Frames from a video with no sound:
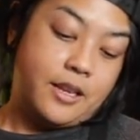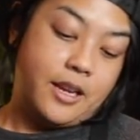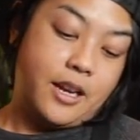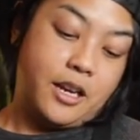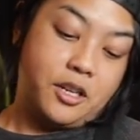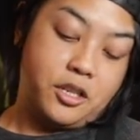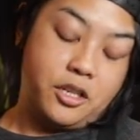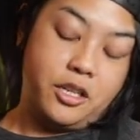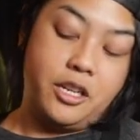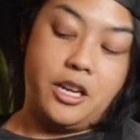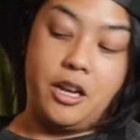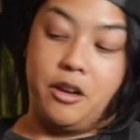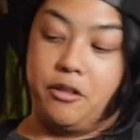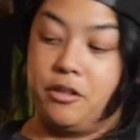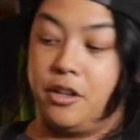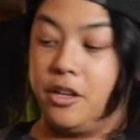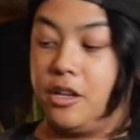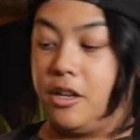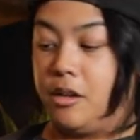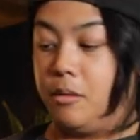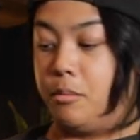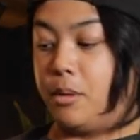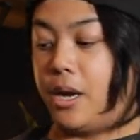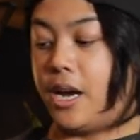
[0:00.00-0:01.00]
actually now
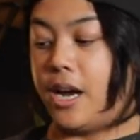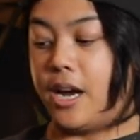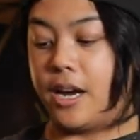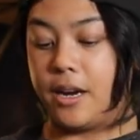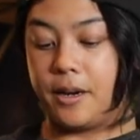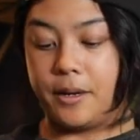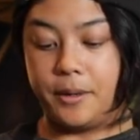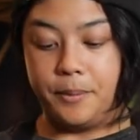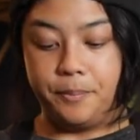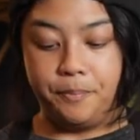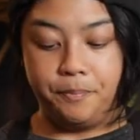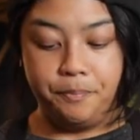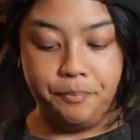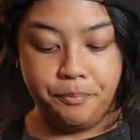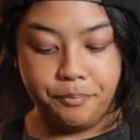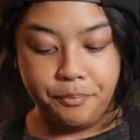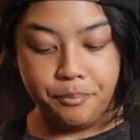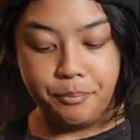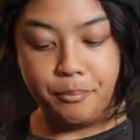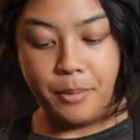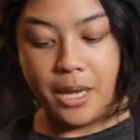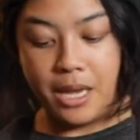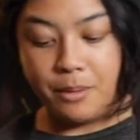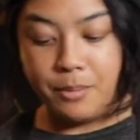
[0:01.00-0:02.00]
thinking back,
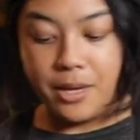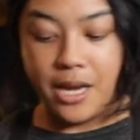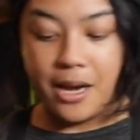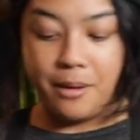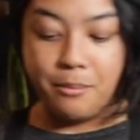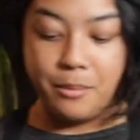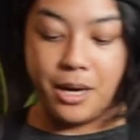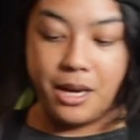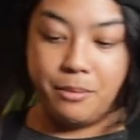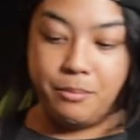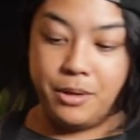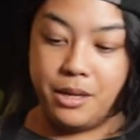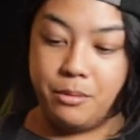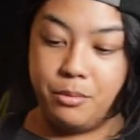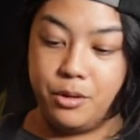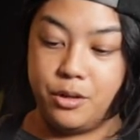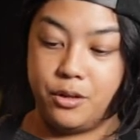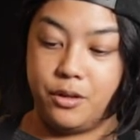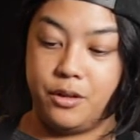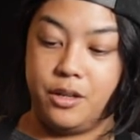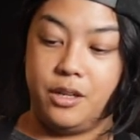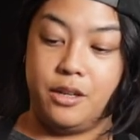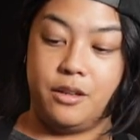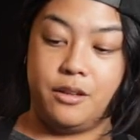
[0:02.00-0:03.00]
maybe I might be
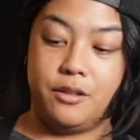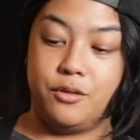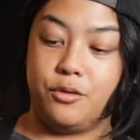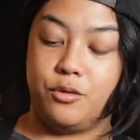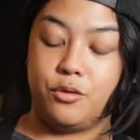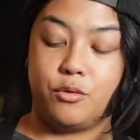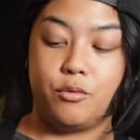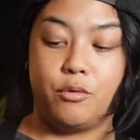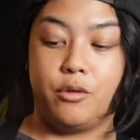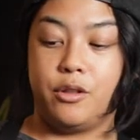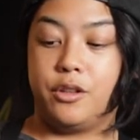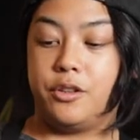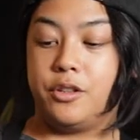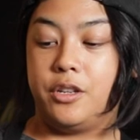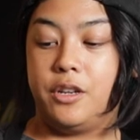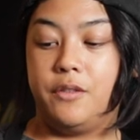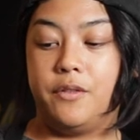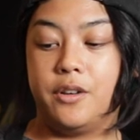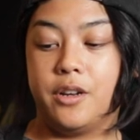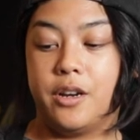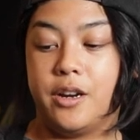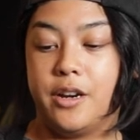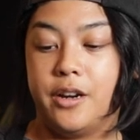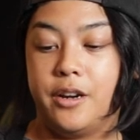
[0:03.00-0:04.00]
able to score this
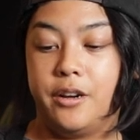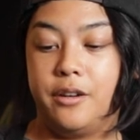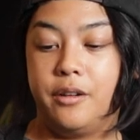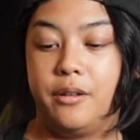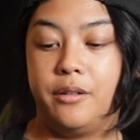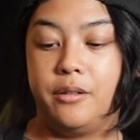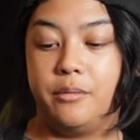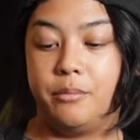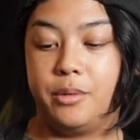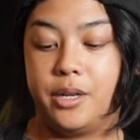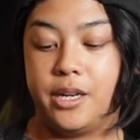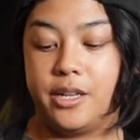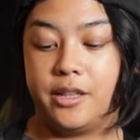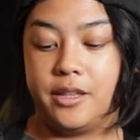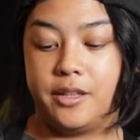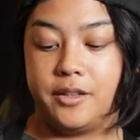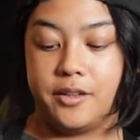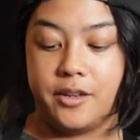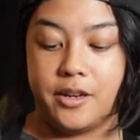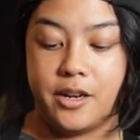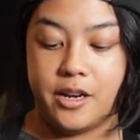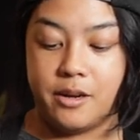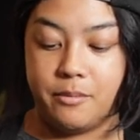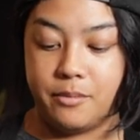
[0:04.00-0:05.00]
even higher, but at the
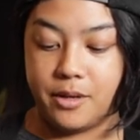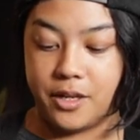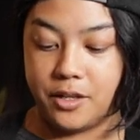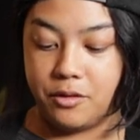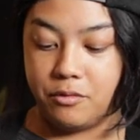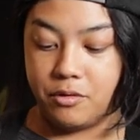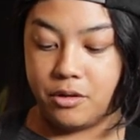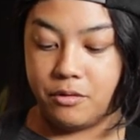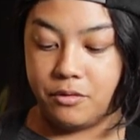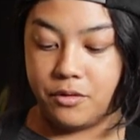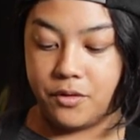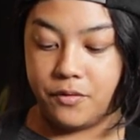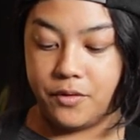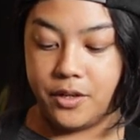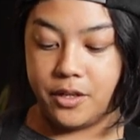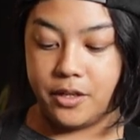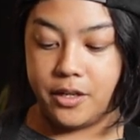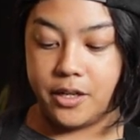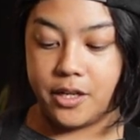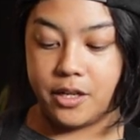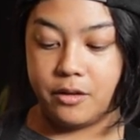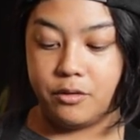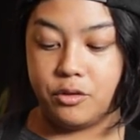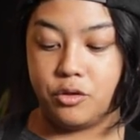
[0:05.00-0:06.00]
time, that's what I was
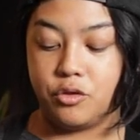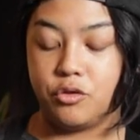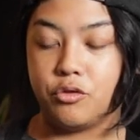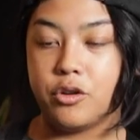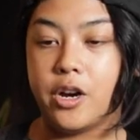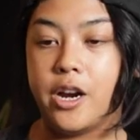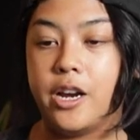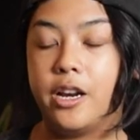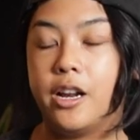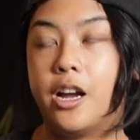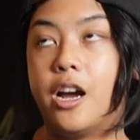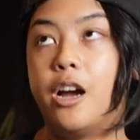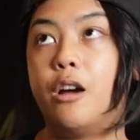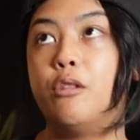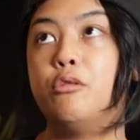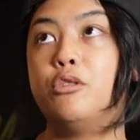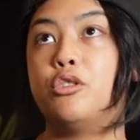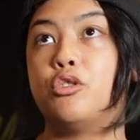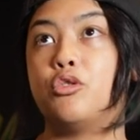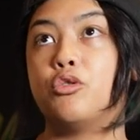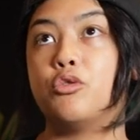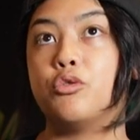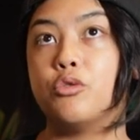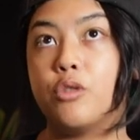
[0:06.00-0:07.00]
feeling. And I was trying, I
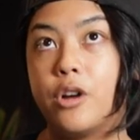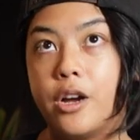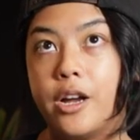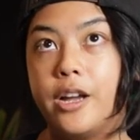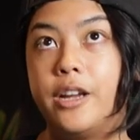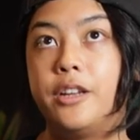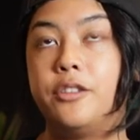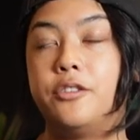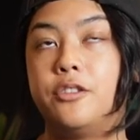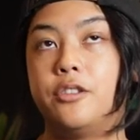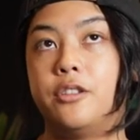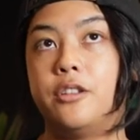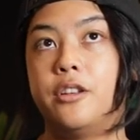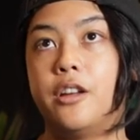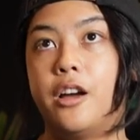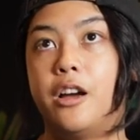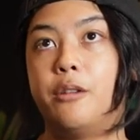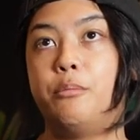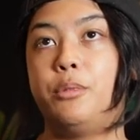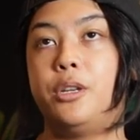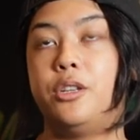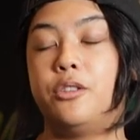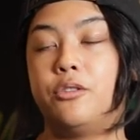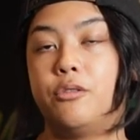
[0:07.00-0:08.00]
was trying to
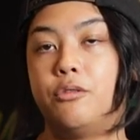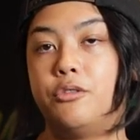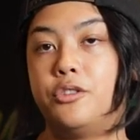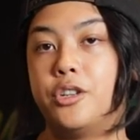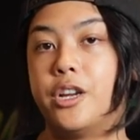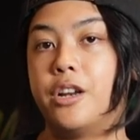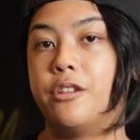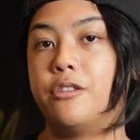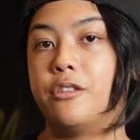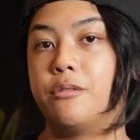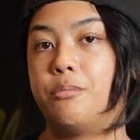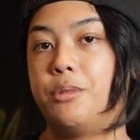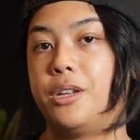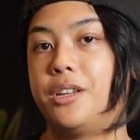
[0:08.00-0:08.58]
not be so generous